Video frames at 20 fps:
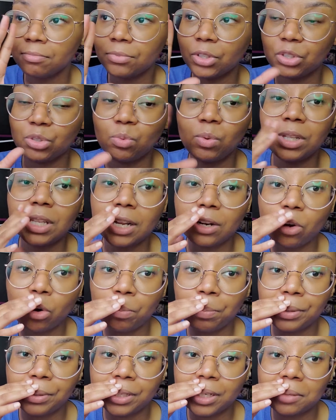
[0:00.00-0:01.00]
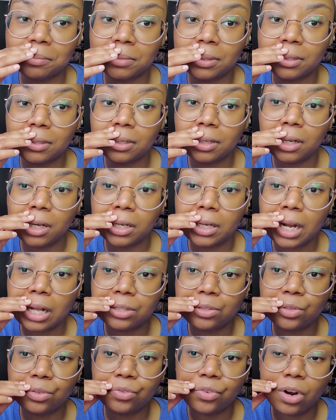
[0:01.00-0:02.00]
There's one that opened up not
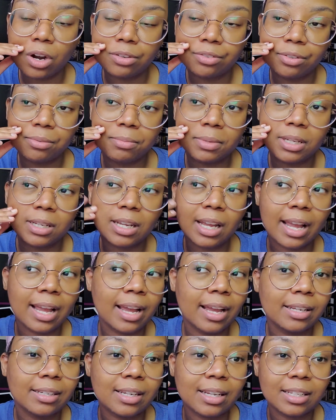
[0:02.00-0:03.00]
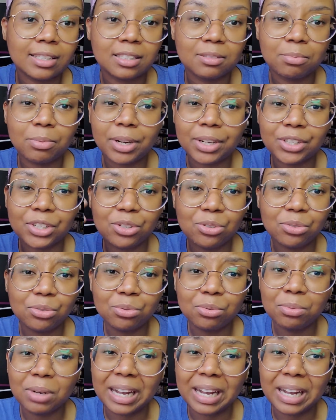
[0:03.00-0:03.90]
too far from me and it's brand new.